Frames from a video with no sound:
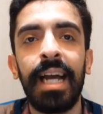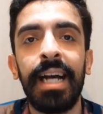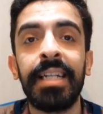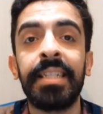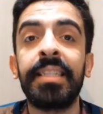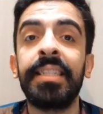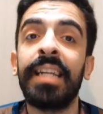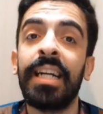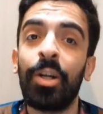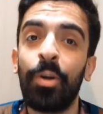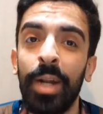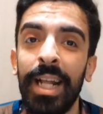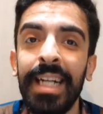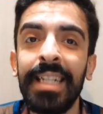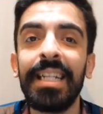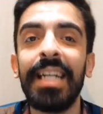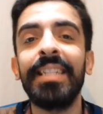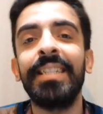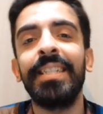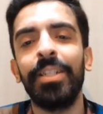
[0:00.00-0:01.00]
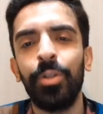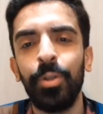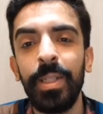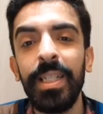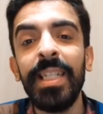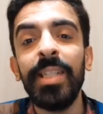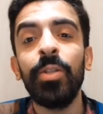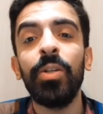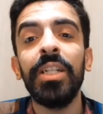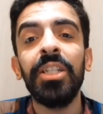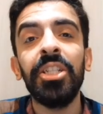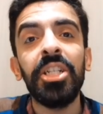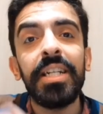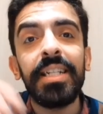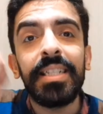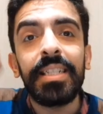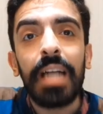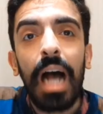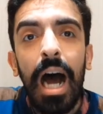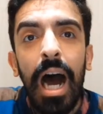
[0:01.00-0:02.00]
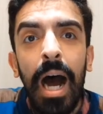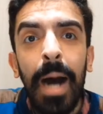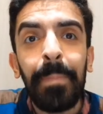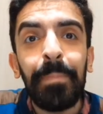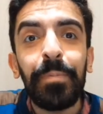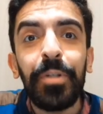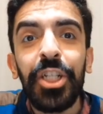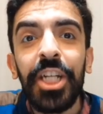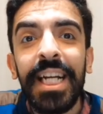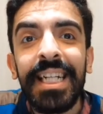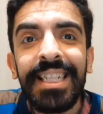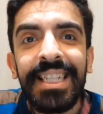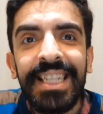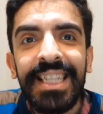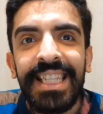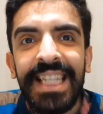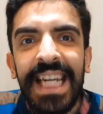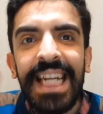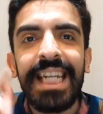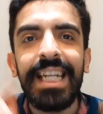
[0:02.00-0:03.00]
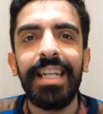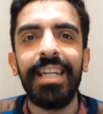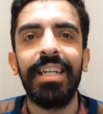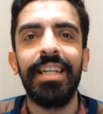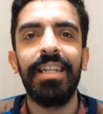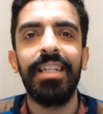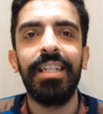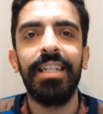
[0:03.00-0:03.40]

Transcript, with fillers: that the correct answer to this question is option D.